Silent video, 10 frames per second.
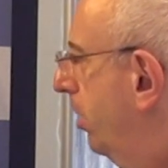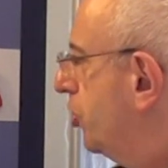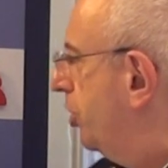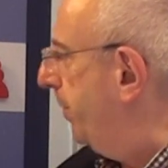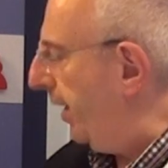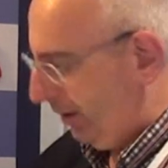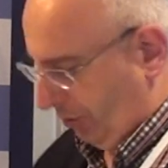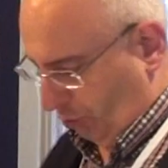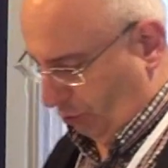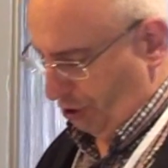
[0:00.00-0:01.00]
she made the
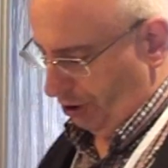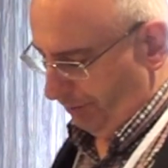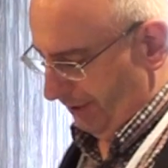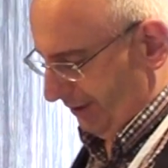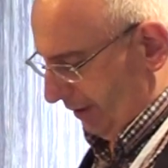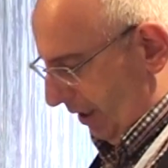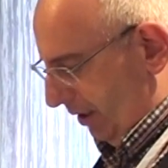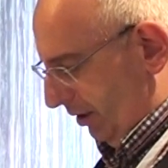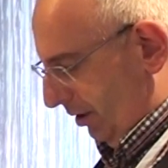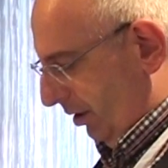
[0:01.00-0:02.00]
crucial
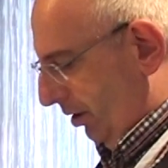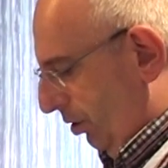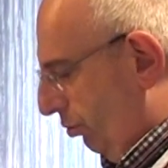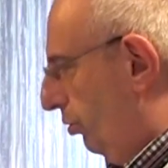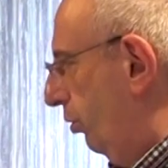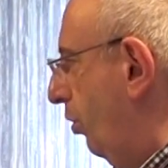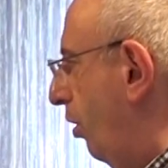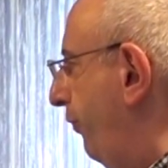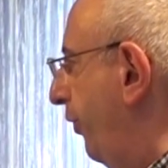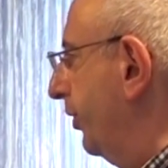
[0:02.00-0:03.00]
mistake to
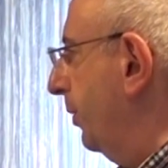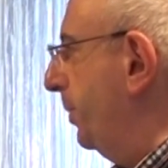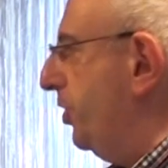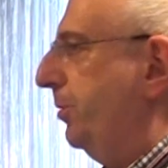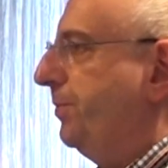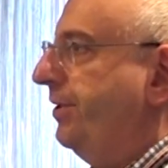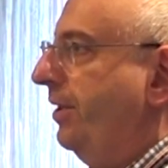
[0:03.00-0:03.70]
go for the bishop's